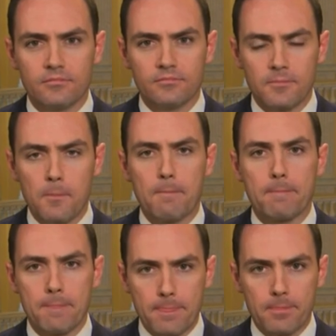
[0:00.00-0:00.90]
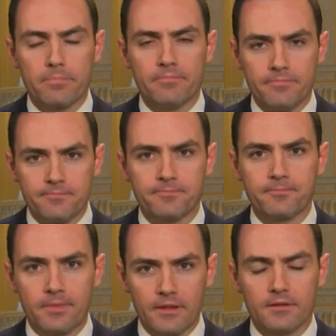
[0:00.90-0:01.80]

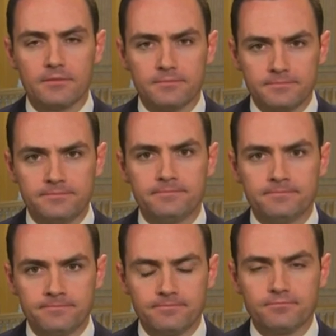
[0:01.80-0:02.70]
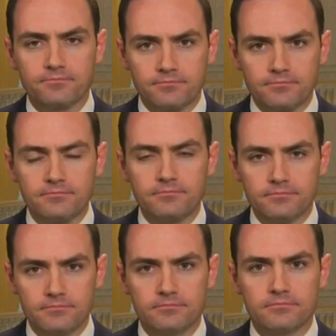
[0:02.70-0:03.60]

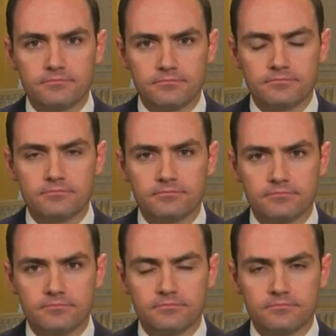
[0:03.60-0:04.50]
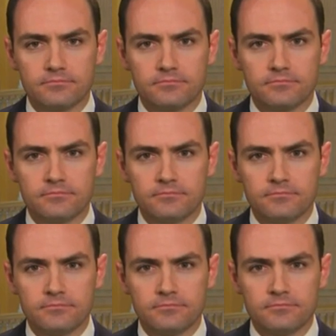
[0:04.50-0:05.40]

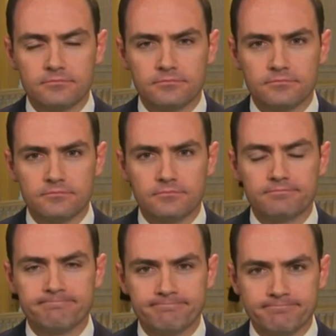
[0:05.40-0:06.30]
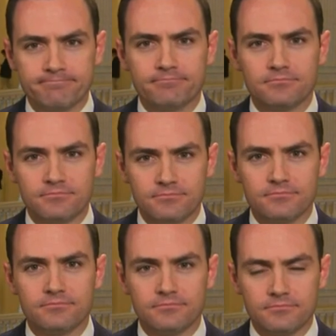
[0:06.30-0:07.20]

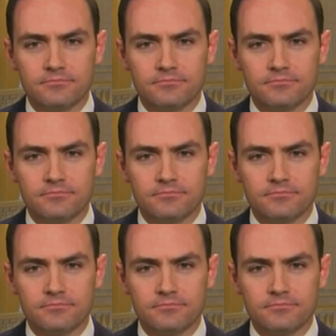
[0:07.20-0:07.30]
(not speaking)